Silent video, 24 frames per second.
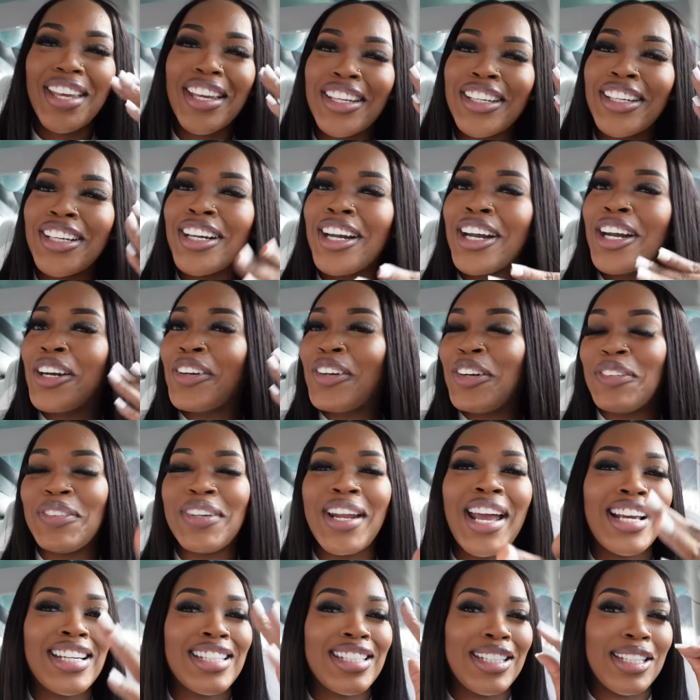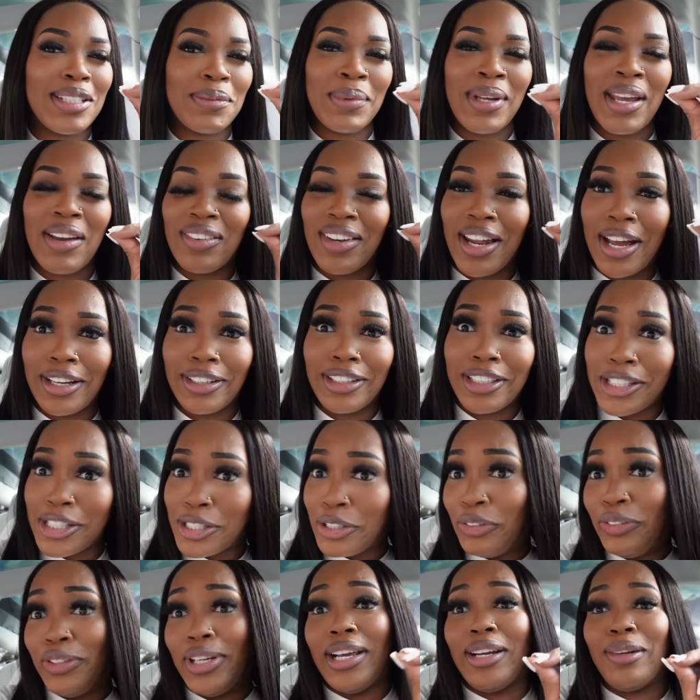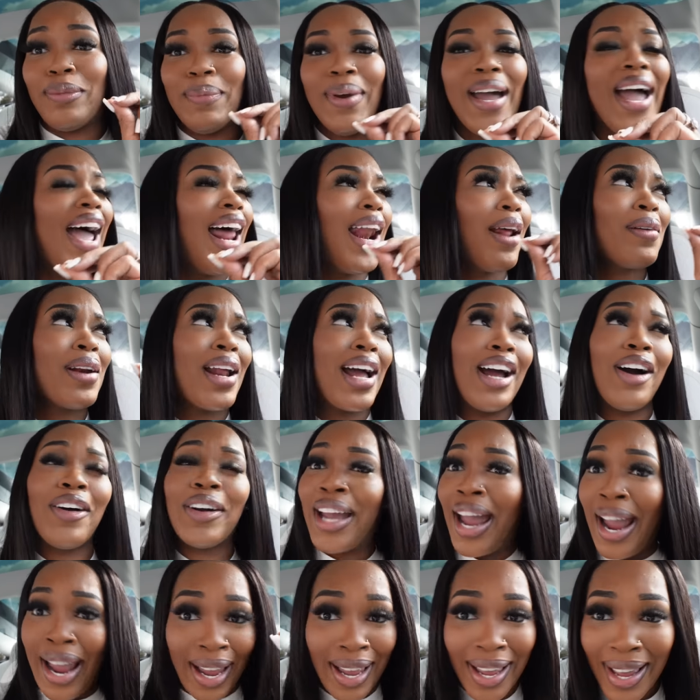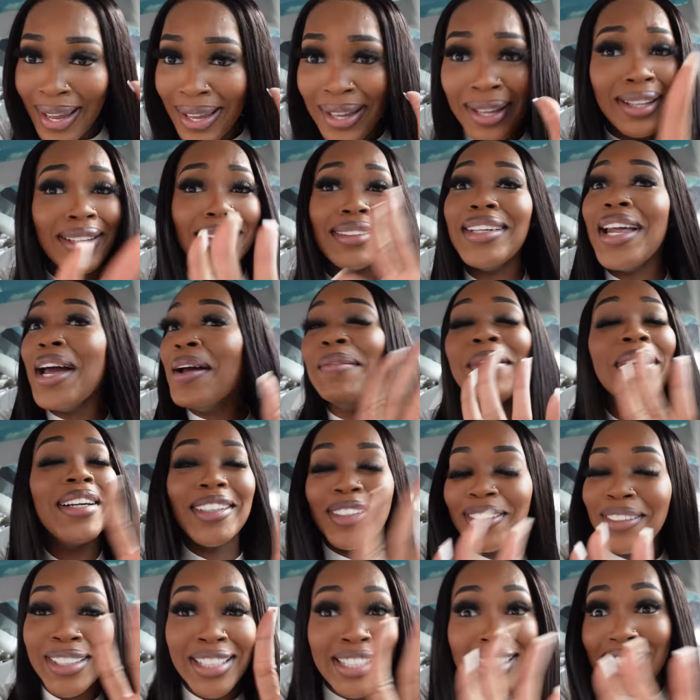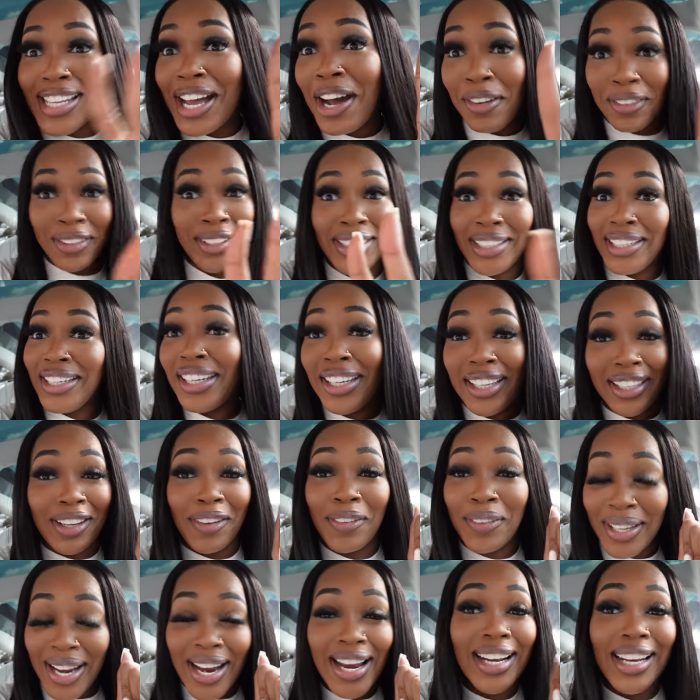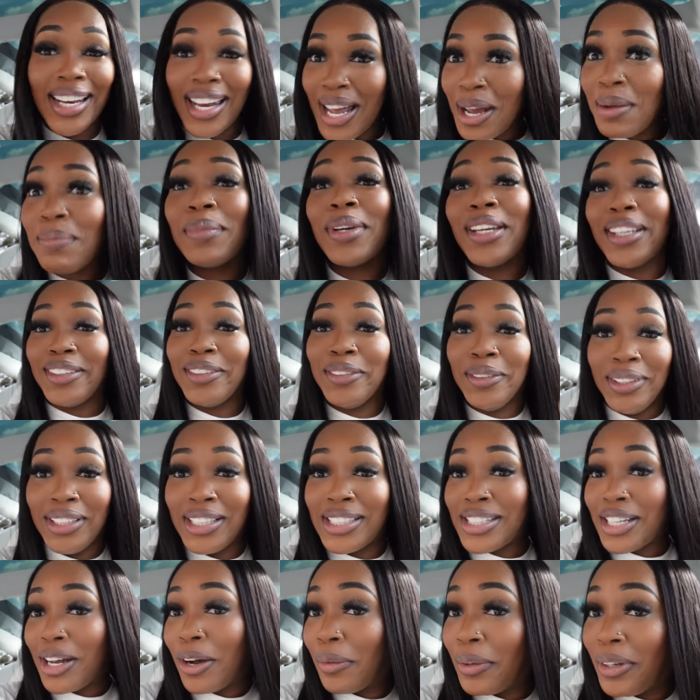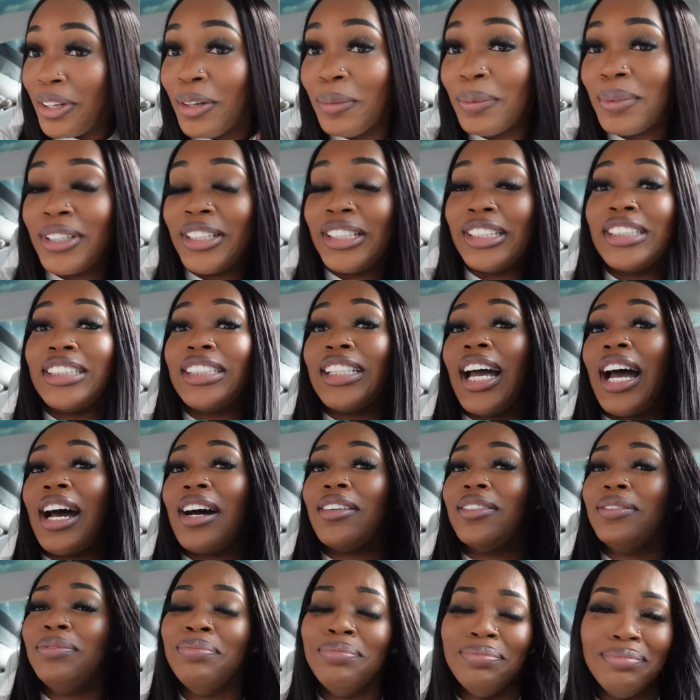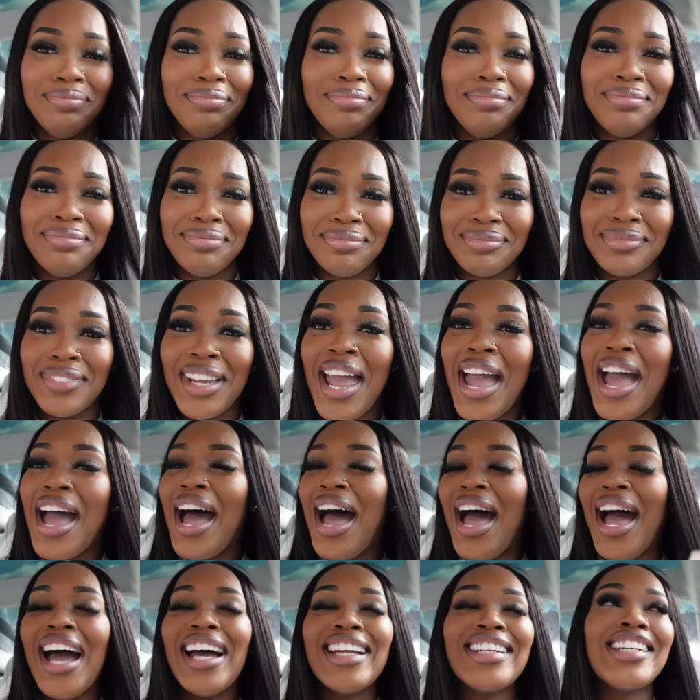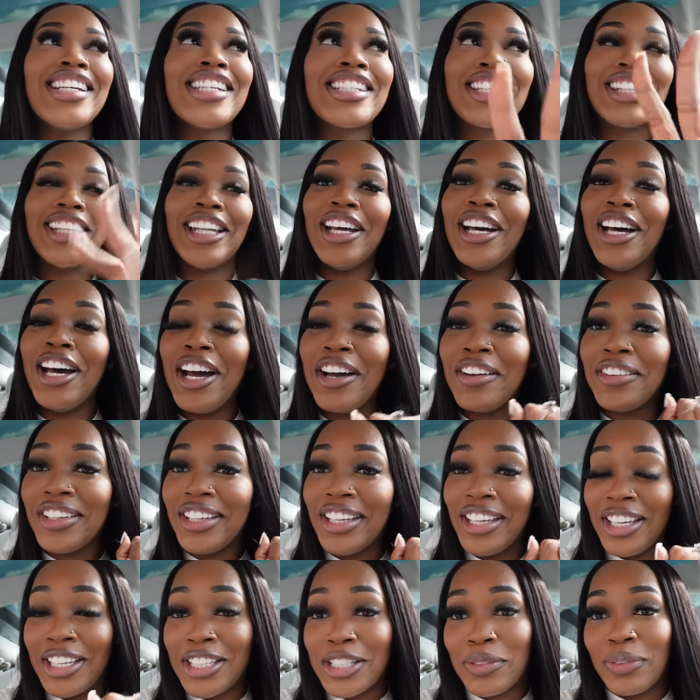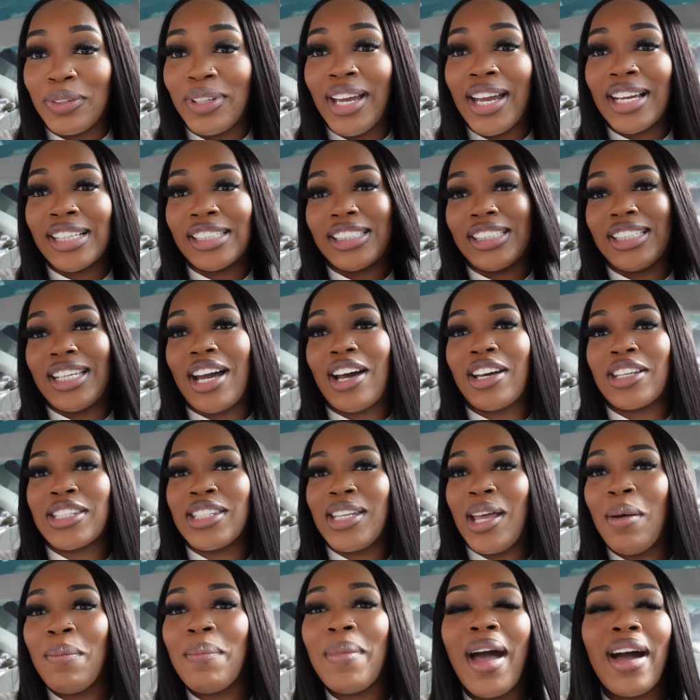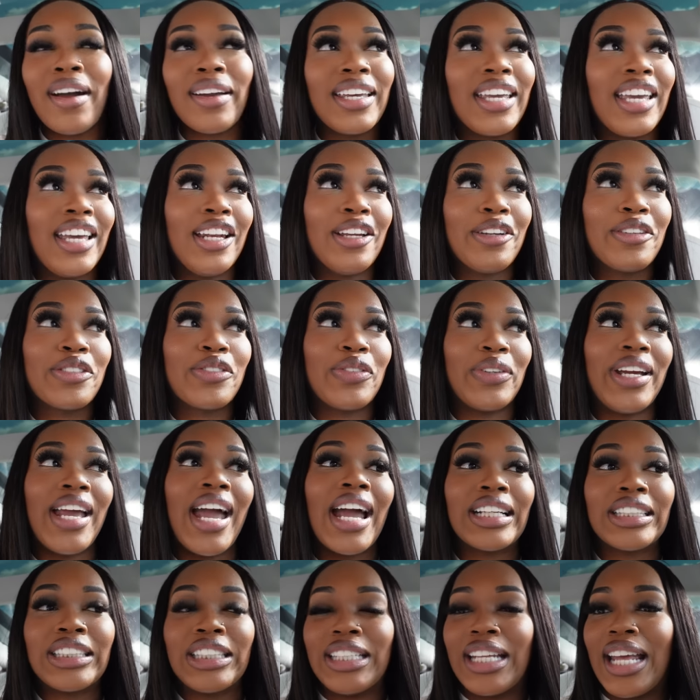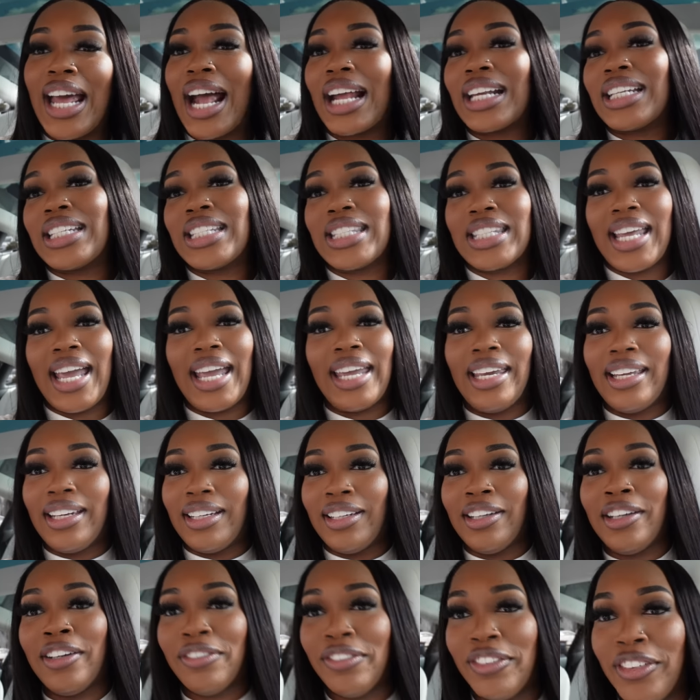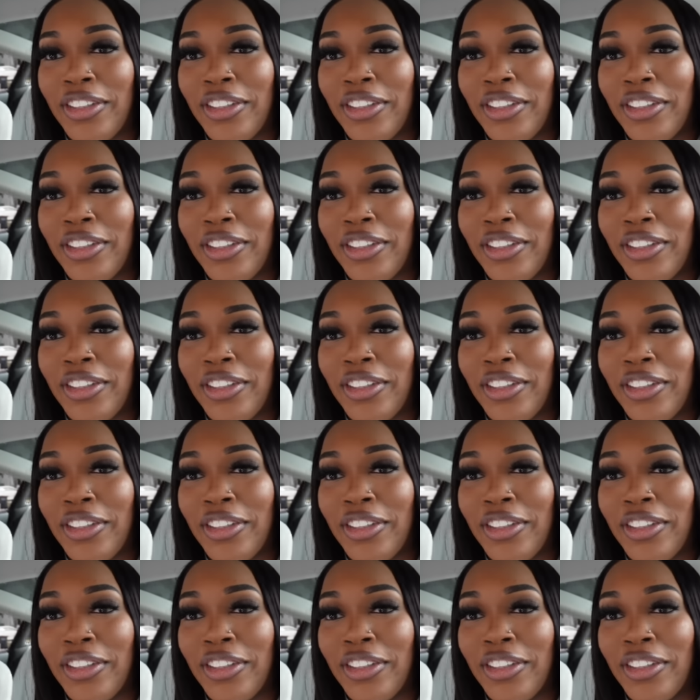your girl Queer Renee, she just be having like this creative mind. I'm like, okay, let me do this on Ken, okay? Let me do this on him, because y'all, I just love getting his reaction, y'all. Something about Kenny's reaction that I just can't get enough